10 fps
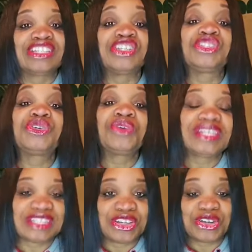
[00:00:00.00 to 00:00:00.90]
to do
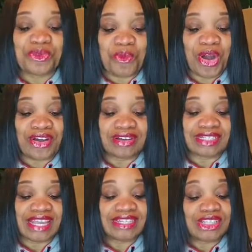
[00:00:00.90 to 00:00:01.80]
His good
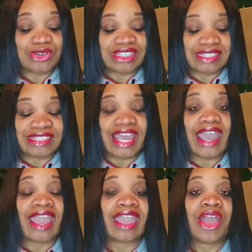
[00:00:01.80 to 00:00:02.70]
works. And so
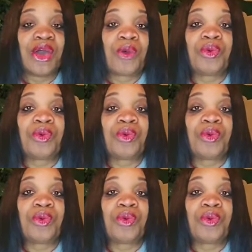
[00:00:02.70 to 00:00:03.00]
today